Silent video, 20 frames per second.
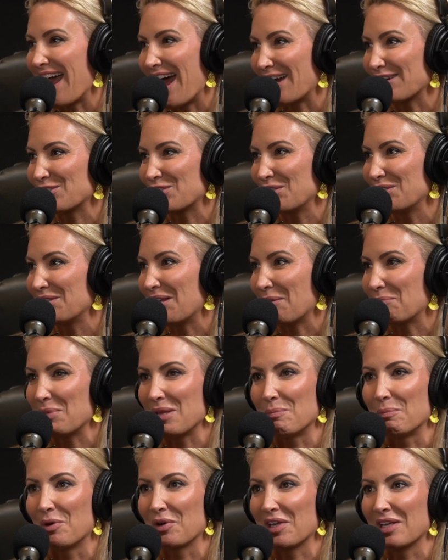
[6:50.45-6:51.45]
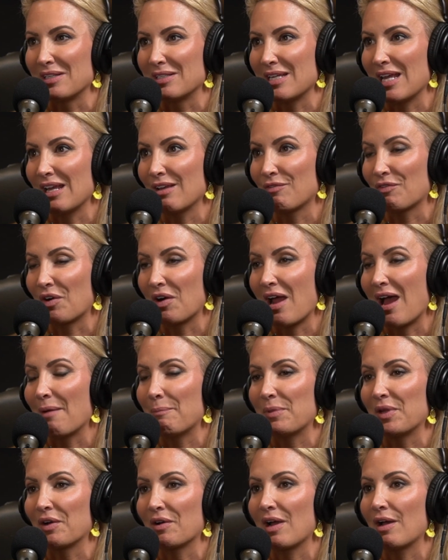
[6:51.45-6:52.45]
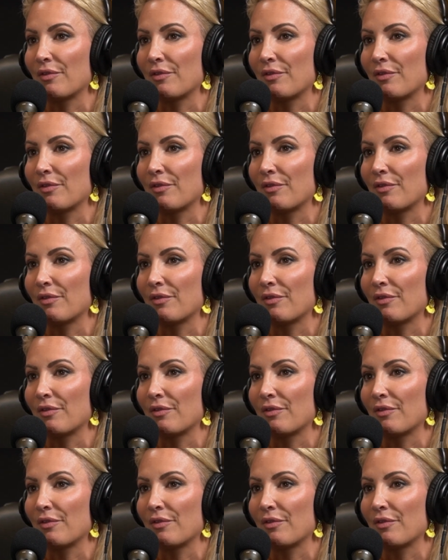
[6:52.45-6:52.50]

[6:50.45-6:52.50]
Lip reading: action that people can take for happier,